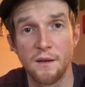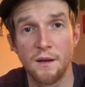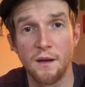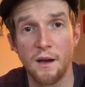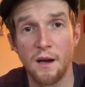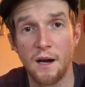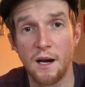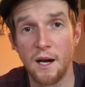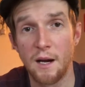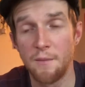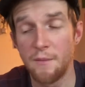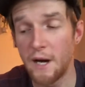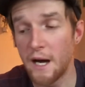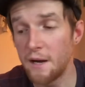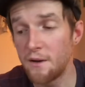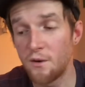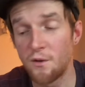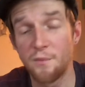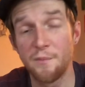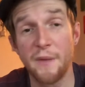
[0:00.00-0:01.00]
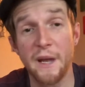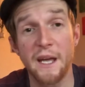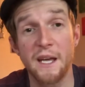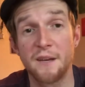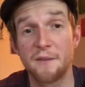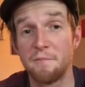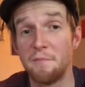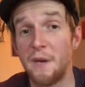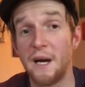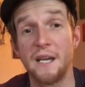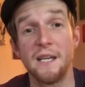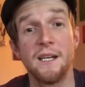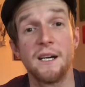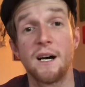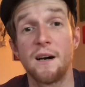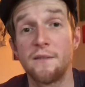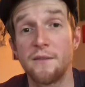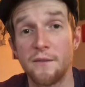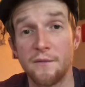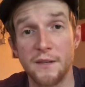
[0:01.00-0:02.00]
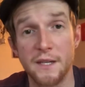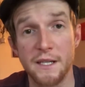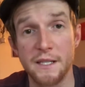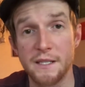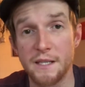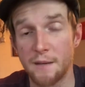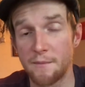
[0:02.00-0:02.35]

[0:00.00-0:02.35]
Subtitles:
I don't make money off of this.